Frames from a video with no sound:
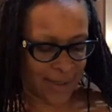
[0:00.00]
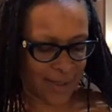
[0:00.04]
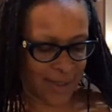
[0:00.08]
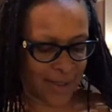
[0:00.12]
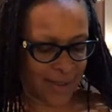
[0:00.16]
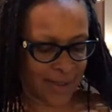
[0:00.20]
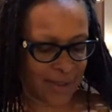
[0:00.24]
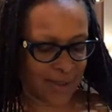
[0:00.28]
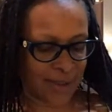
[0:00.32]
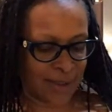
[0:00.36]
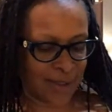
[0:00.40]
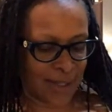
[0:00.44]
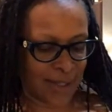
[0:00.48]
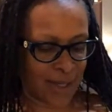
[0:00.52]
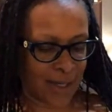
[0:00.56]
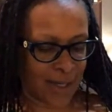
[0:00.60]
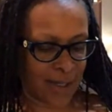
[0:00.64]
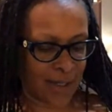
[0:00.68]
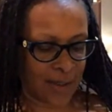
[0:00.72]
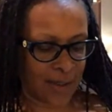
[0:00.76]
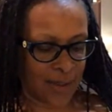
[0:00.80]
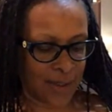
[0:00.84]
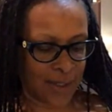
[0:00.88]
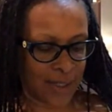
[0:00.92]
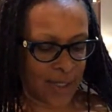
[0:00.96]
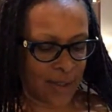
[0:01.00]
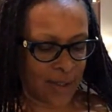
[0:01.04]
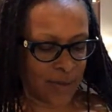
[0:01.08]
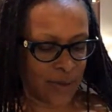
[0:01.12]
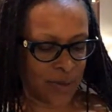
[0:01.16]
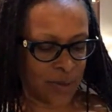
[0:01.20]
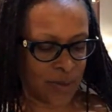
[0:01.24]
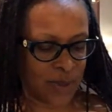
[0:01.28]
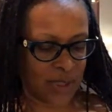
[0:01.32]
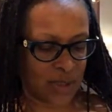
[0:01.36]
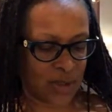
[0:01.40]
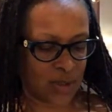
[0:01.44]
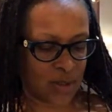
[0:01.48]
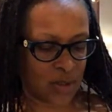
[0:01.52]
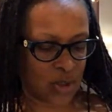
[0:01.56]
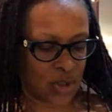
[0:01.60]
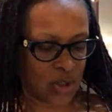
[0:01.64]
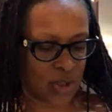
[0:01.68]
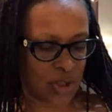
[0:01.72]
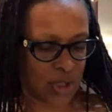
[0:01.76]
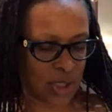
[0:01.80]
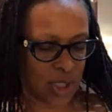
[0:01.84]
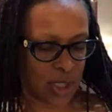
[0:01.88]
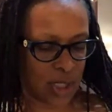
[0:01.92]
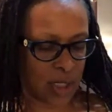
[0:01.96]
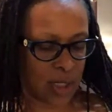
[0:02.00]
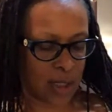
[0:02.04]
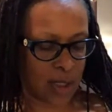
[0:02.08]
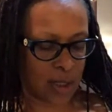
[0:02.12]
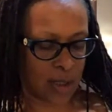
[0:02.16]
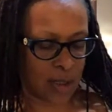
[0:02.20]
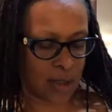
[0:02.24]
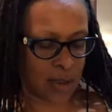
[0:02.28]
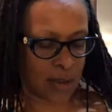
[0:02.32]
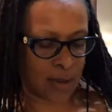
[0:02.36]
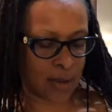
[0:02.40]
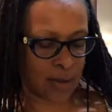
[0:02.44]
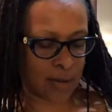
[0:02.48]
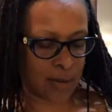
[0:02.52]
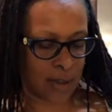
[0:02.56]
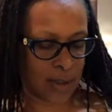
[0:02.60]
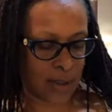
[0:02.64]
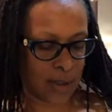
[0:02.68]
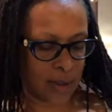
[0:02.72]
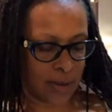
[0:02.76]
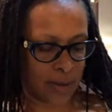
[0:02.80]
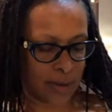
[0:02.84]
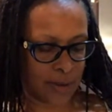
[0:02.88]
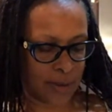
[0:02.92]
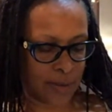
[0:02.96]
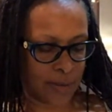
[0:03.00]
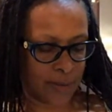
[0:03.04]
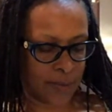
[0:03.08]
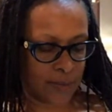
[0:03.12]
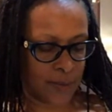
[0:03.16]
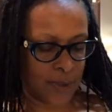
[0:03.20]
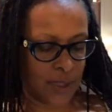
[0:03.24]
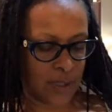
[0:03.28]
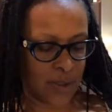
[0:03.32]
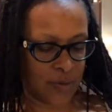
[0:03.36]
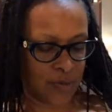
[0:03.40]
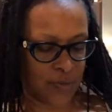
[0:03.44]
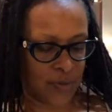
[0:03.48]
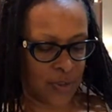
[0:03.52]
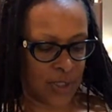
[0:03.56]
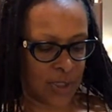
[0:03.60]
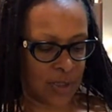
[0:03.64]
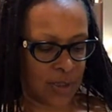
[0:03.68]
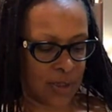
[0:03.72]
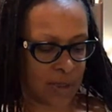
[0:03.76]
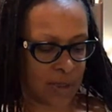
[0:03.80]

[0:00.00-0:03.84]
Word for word: it's not allowing me to share. Hang on, we're gonna figure